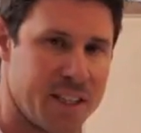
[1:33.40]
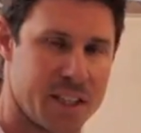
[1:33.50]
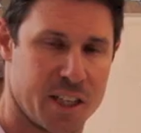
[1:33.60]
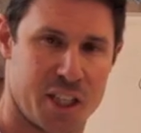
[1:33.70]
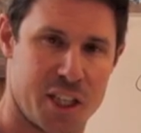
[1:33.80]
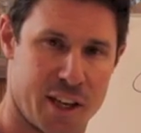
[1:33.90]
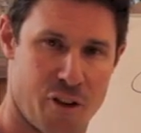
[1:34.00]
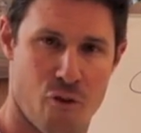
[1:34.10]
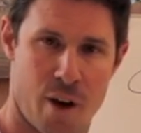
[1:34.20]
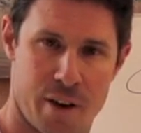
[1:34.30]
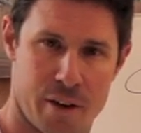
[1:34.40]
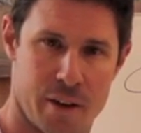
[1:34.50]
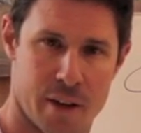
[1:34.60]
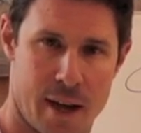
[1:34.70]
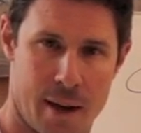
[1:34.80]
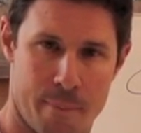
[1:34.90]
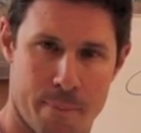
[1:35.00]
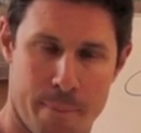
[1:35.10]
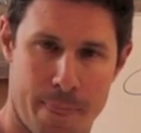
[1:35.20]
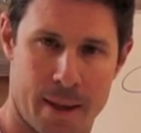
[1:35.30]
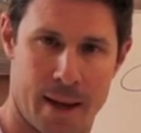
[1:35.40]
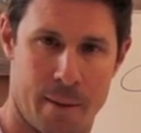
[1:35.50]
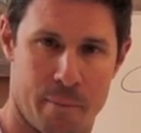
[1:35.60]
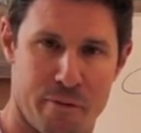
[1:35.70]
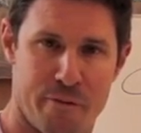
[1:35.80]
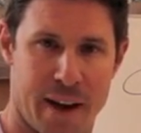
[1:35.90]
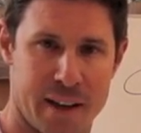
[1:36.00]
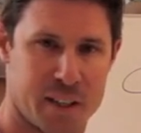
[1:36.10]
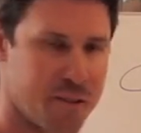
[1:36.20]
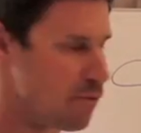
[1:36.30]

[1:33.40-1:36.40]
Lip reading: this a saturated fat is the